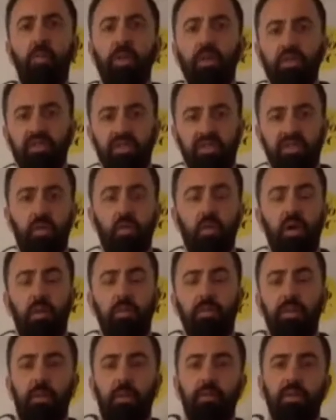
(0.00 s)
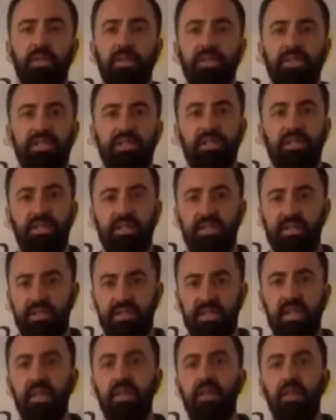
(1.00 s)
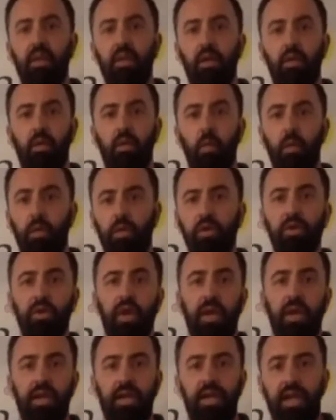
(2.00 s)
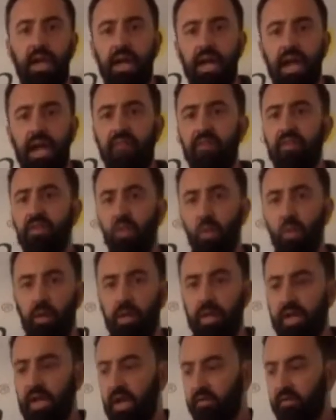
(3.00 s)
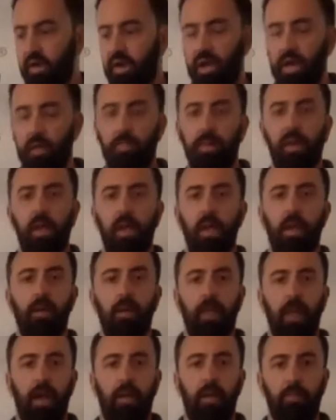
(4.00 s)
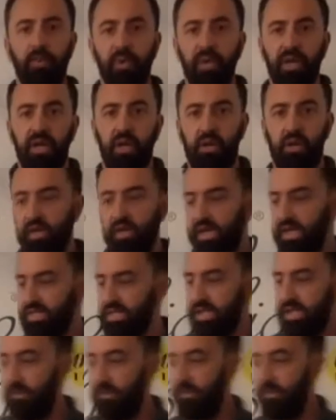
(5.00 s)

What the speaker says: but you still want to be able to see the wood grain and not have it totally covered up, Pre-Color Easy